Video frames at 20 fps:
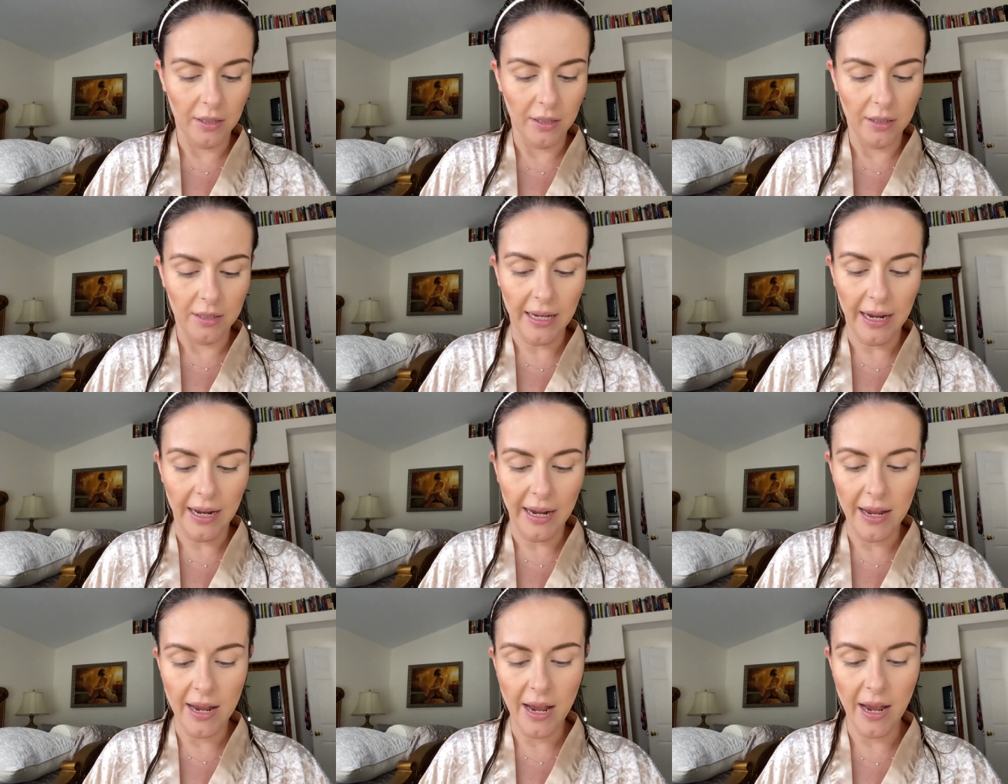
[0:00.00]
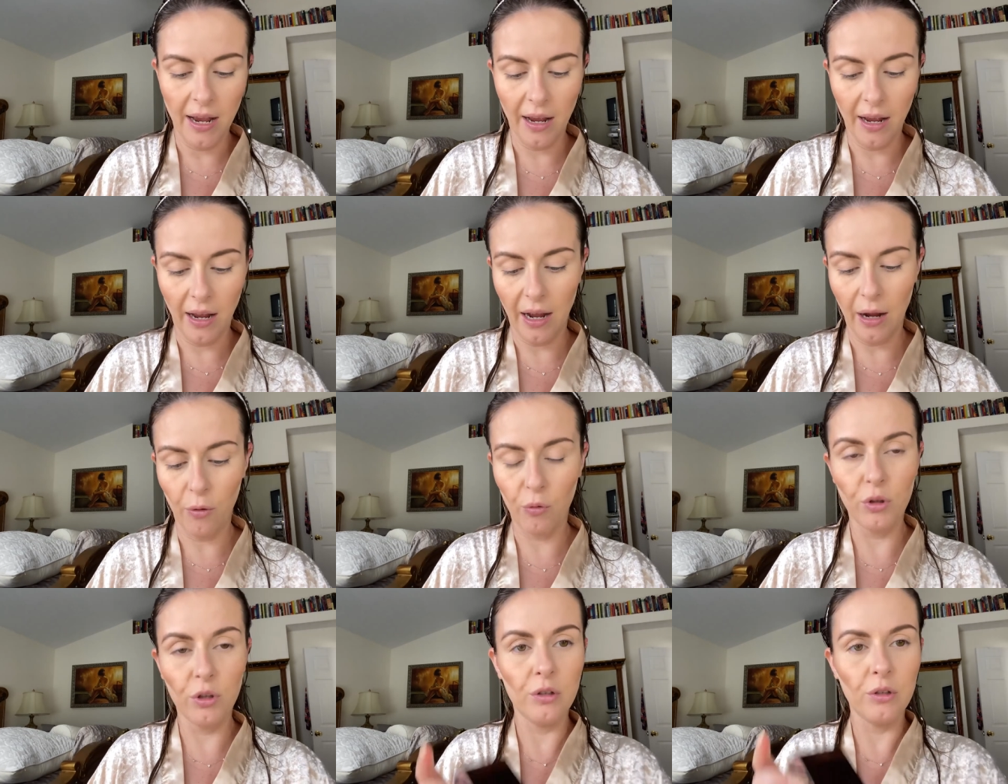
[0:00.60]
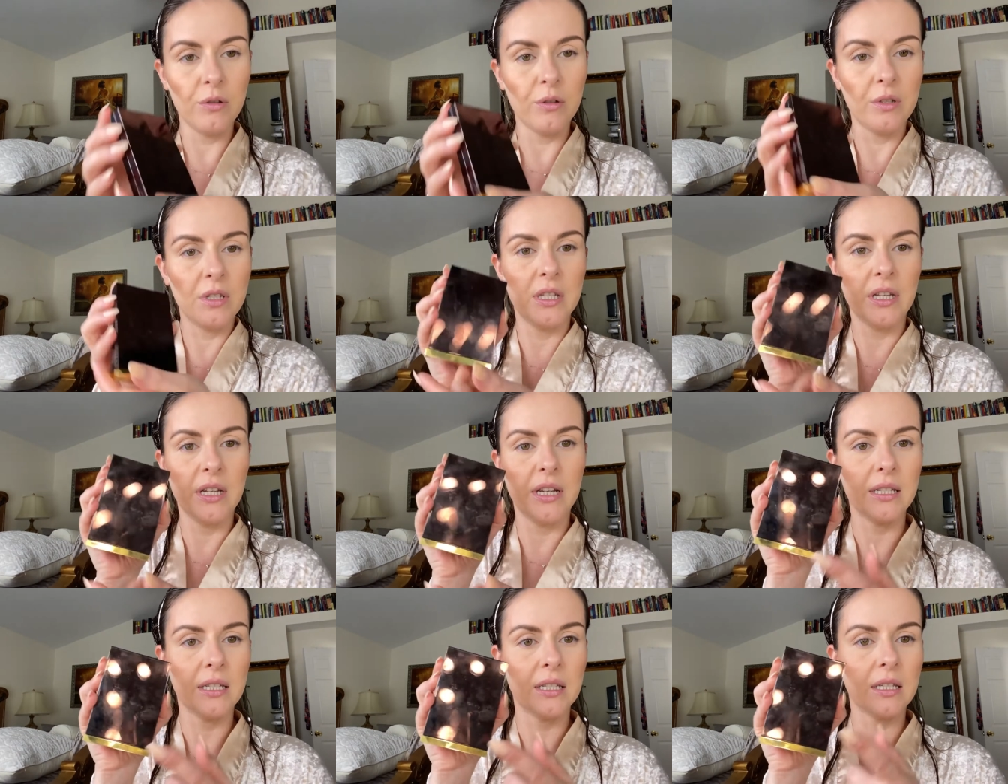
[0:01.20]
Today I will use
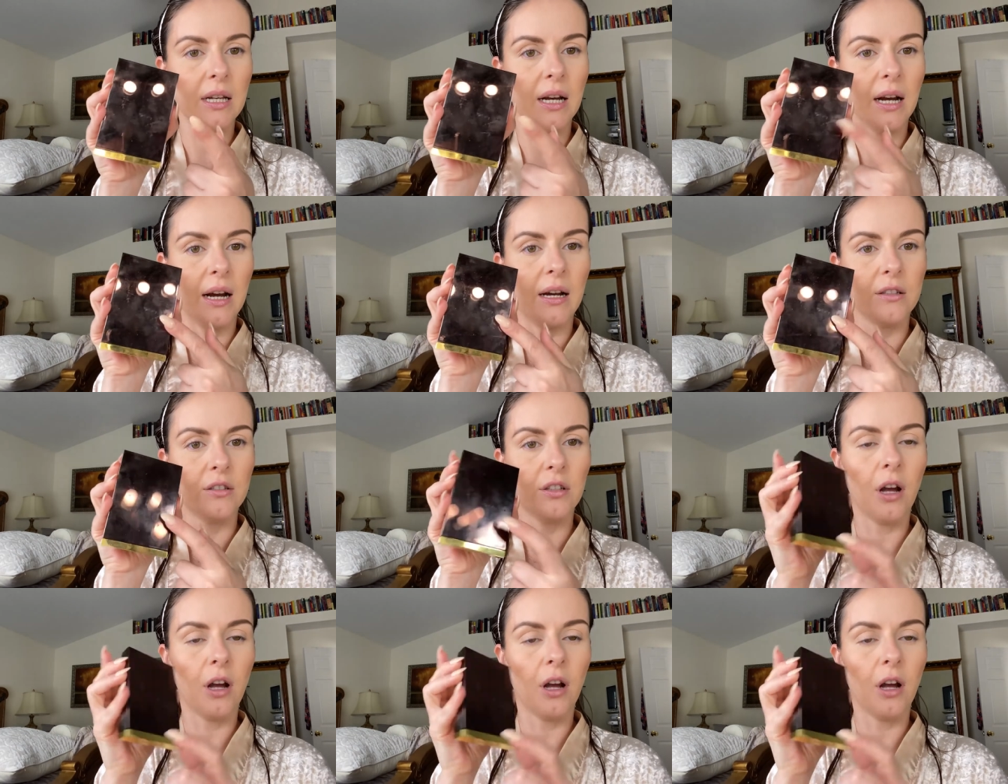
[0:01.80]
this uh,